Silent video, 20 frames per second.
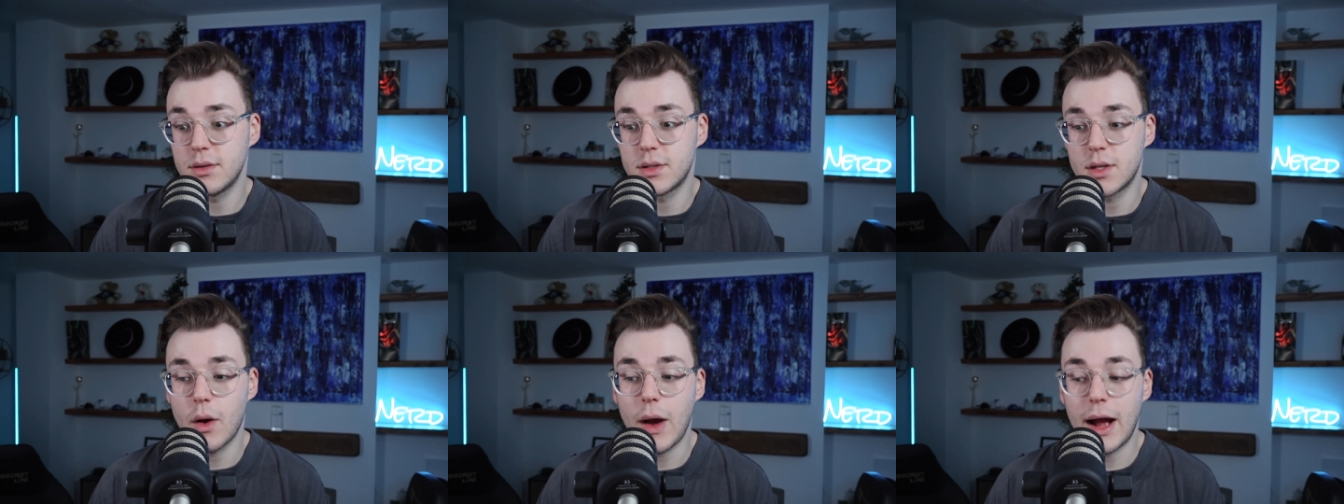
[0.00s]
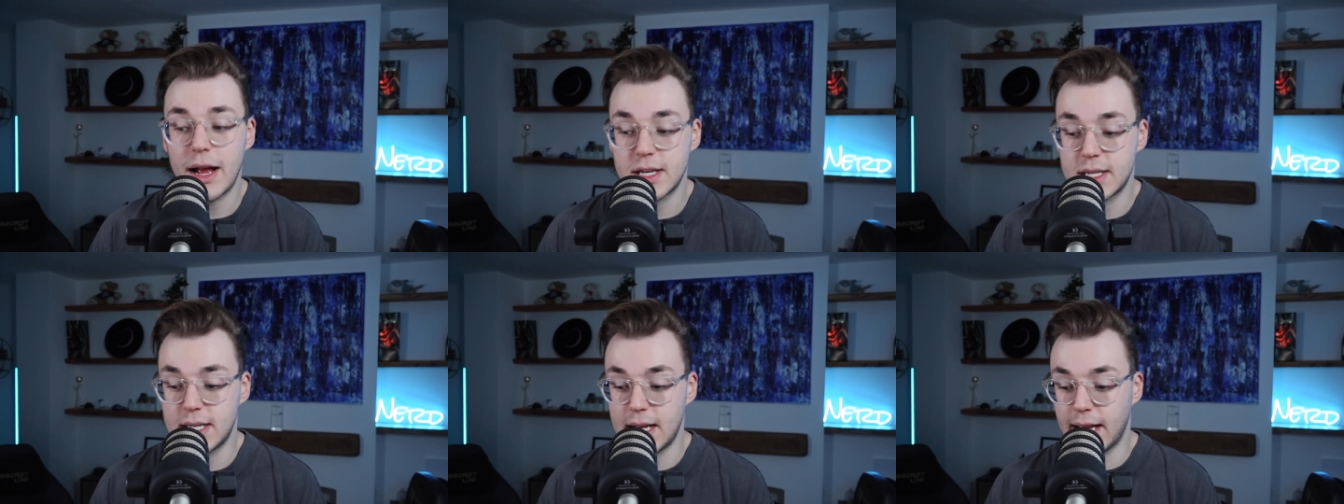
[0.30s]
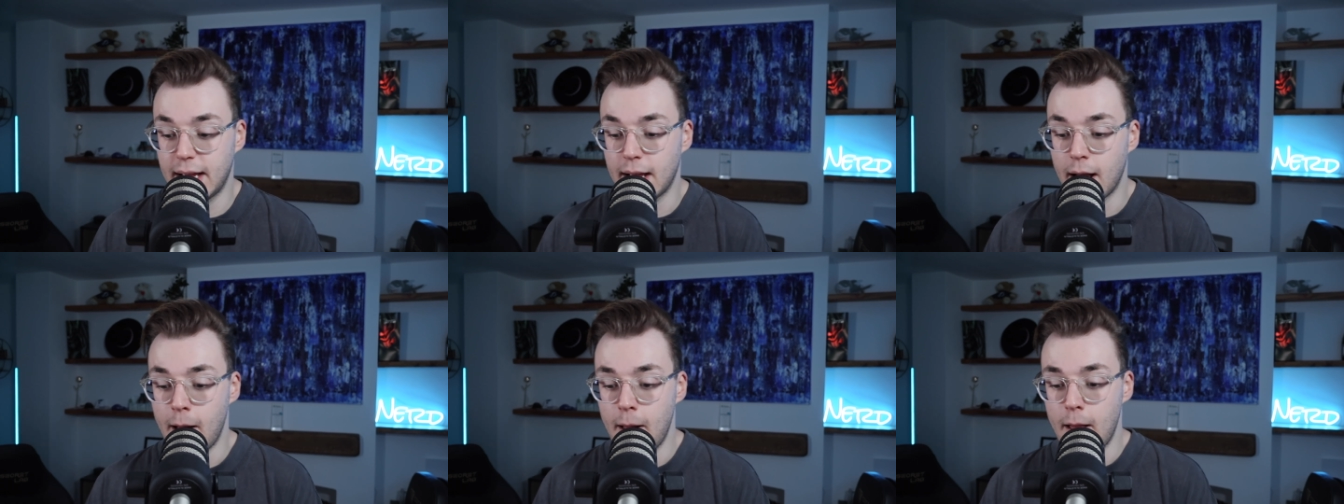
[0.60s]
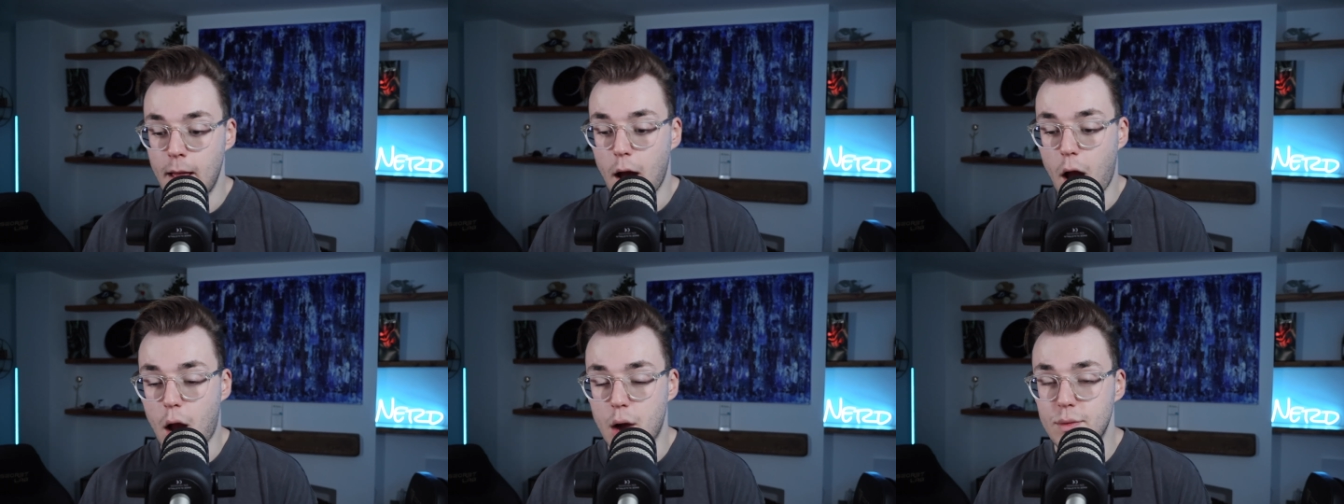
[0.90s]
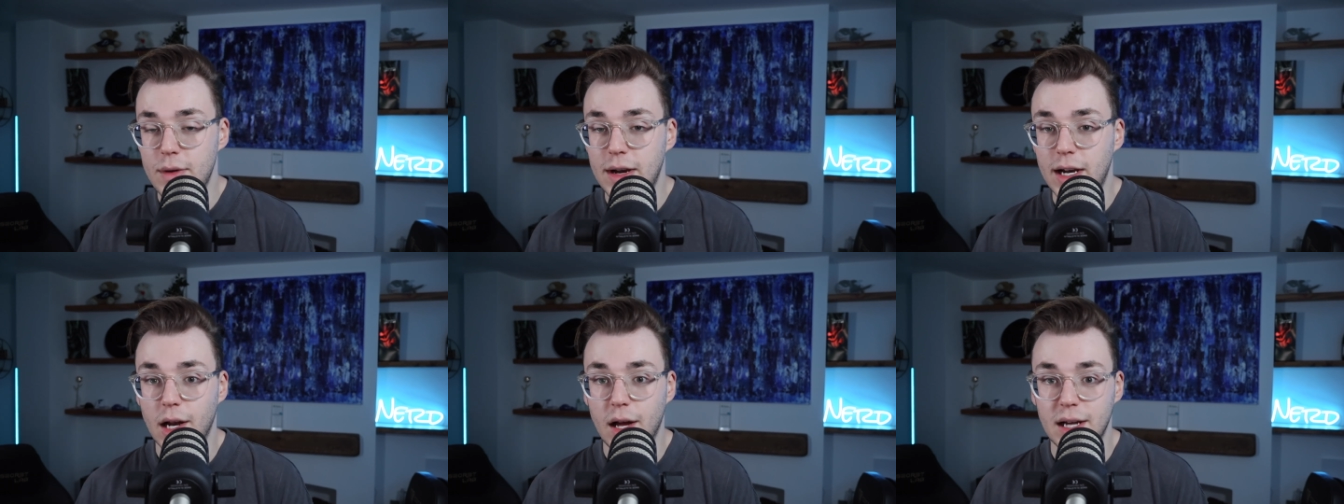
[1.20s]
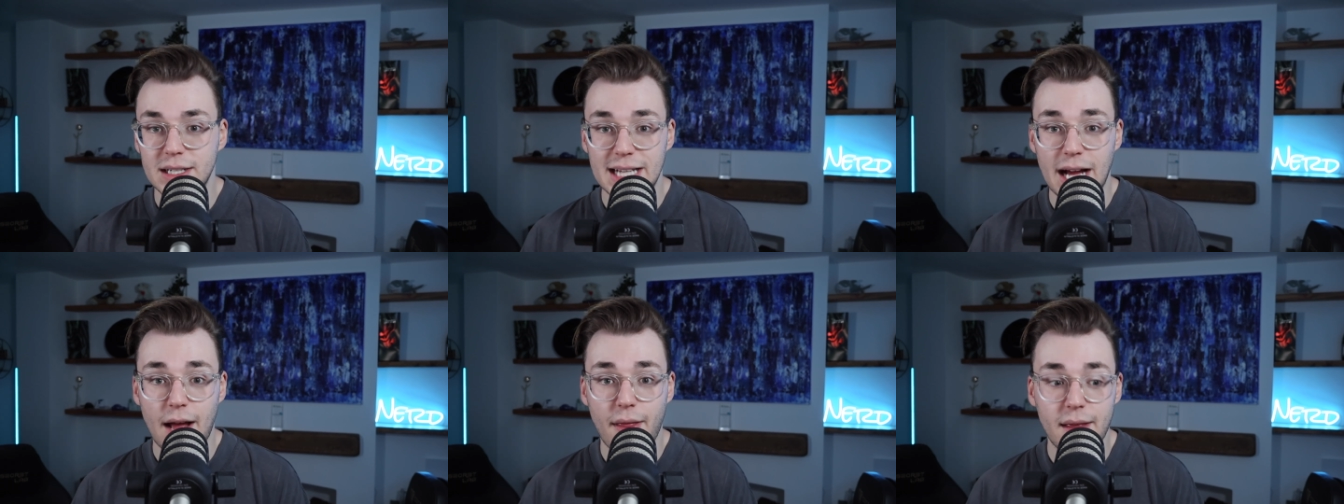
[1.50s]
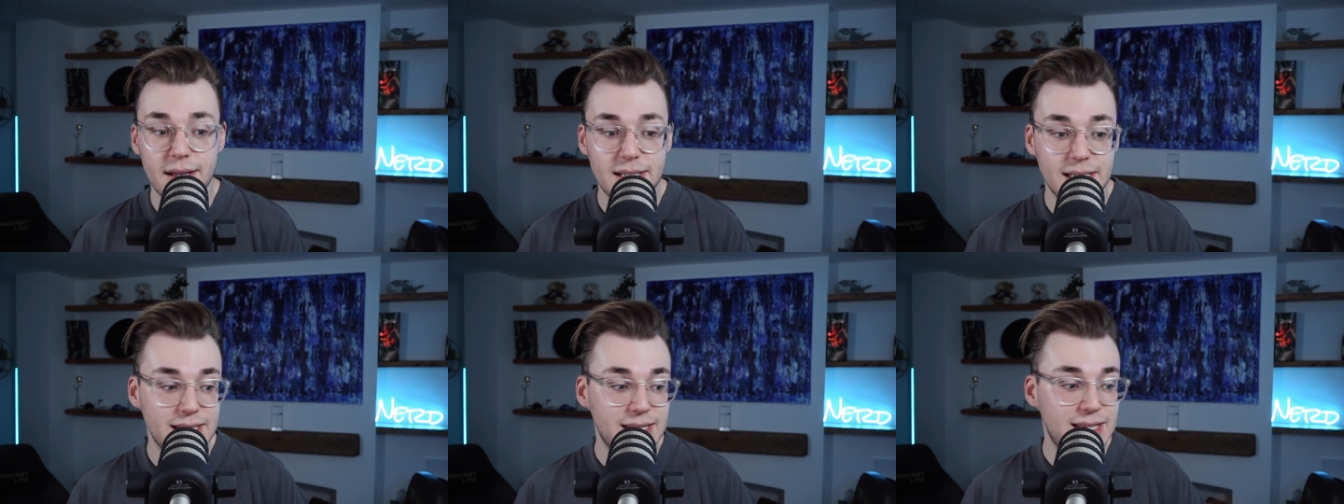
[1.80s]
So actually, I really liked how they
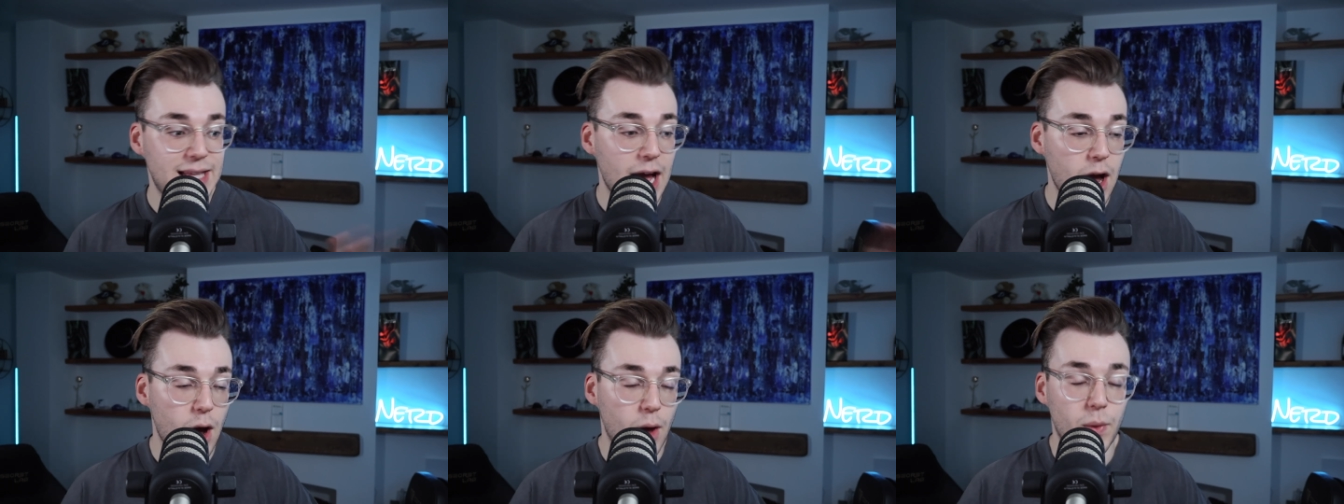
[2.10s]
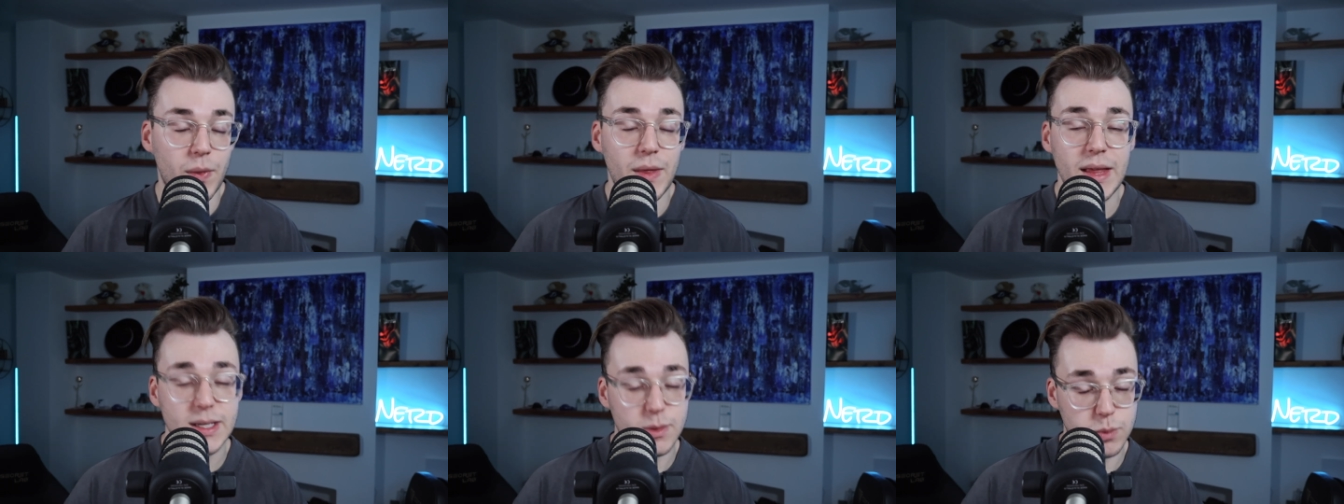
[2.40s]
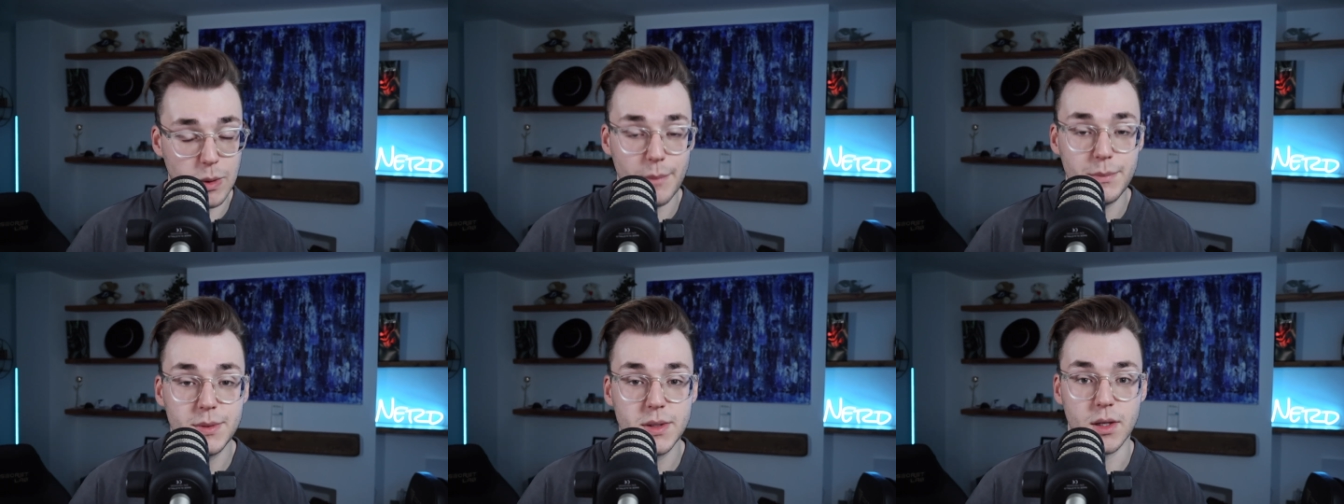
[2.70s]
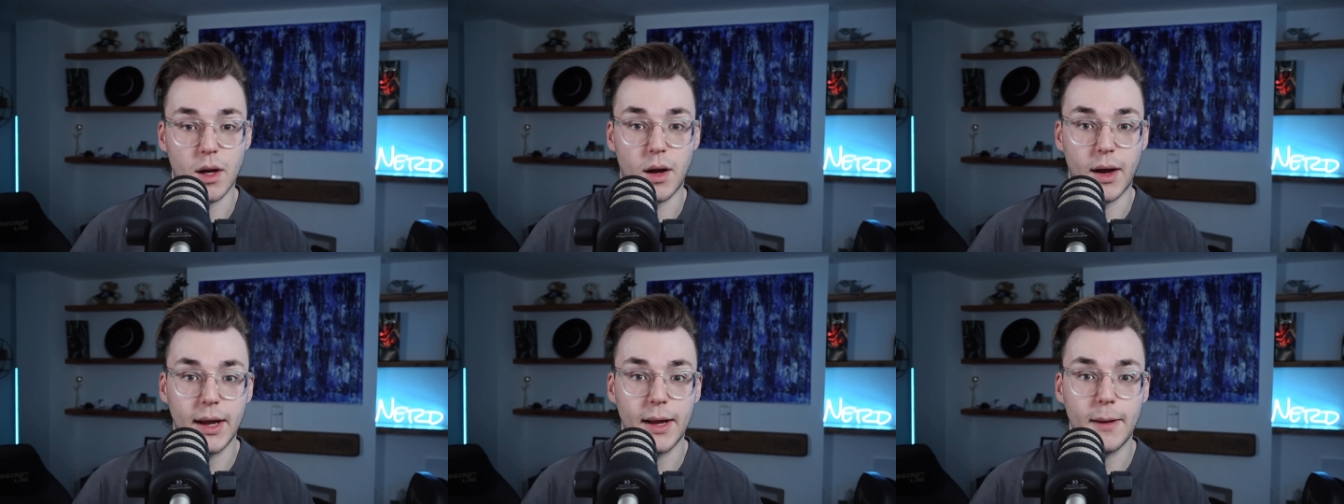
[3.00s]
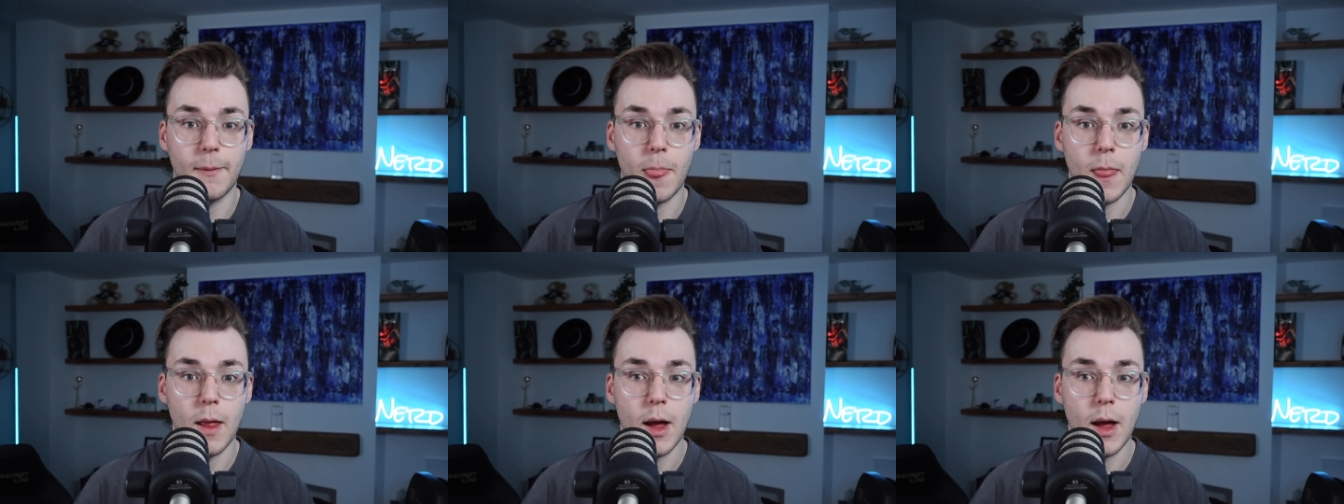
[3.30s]
did that on this website.